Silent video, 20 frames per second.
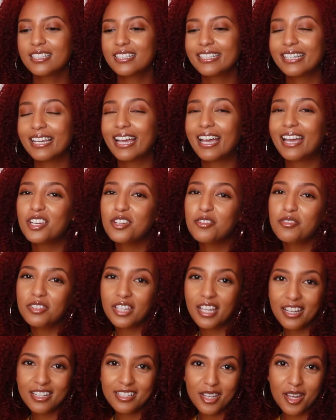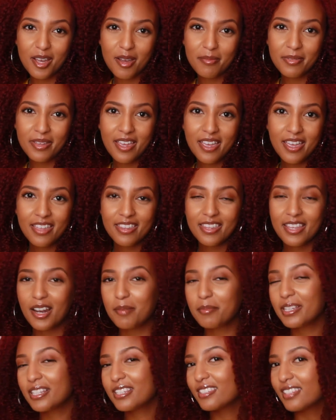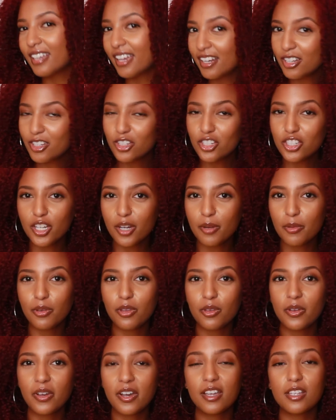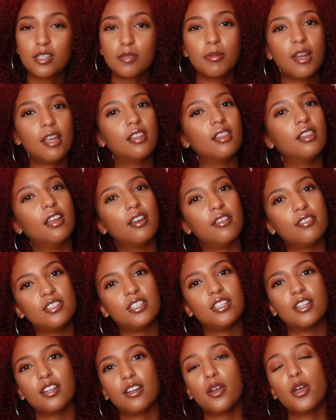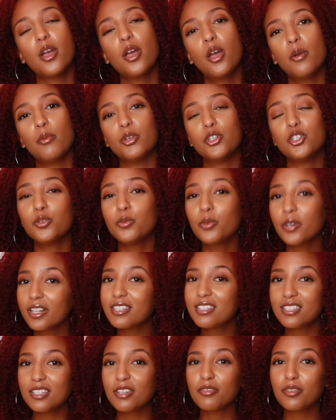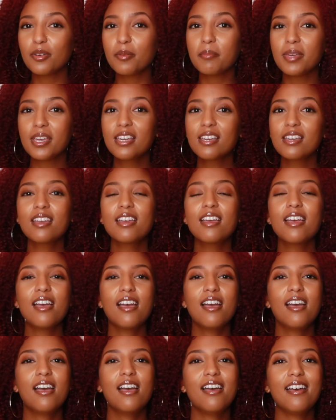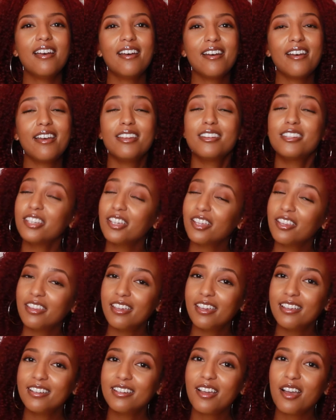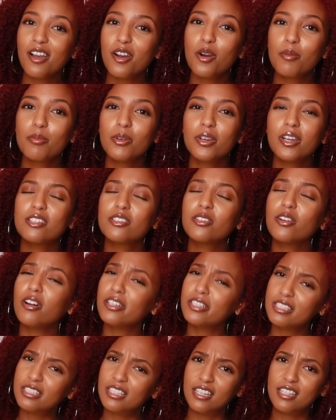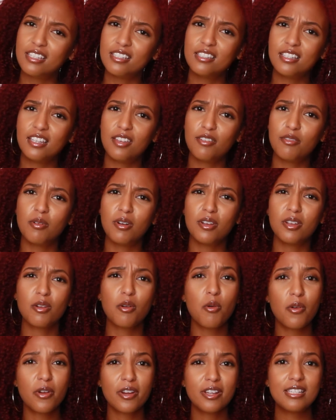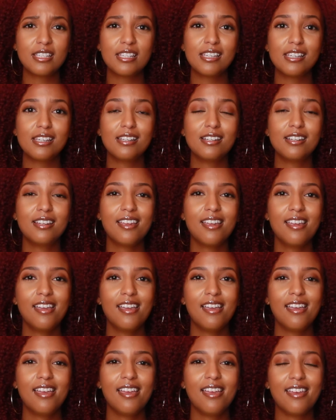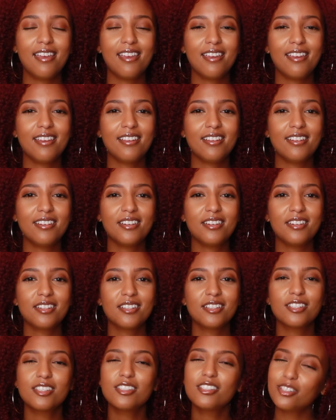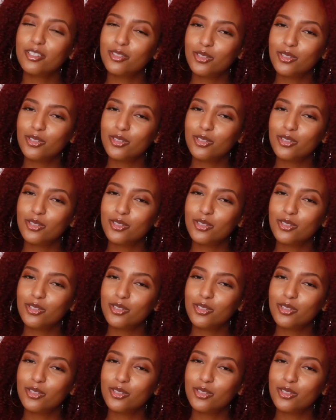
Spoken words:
kind of lined up that I'm excited to share with you guys, but I love to hear what you want to see from me. And until then, I hope you guys are all staying safe while you're quarantined, and see you